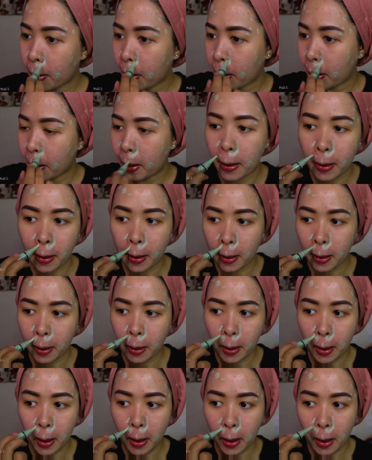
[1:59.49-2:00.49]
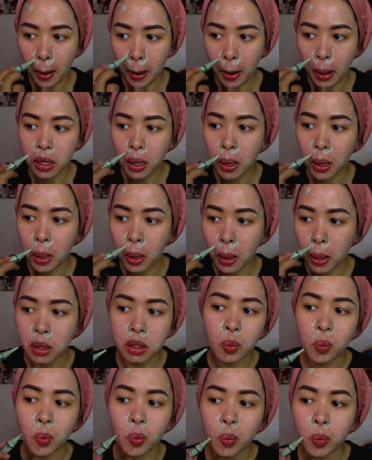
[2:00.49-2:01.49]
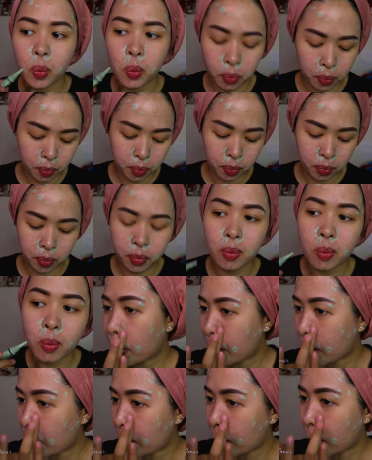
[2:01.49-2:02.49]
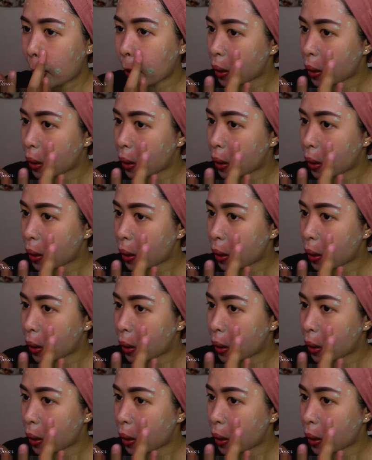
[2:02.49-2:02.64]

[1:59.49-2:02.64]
on my face. I'm not gonna swipe it, I'm just gonna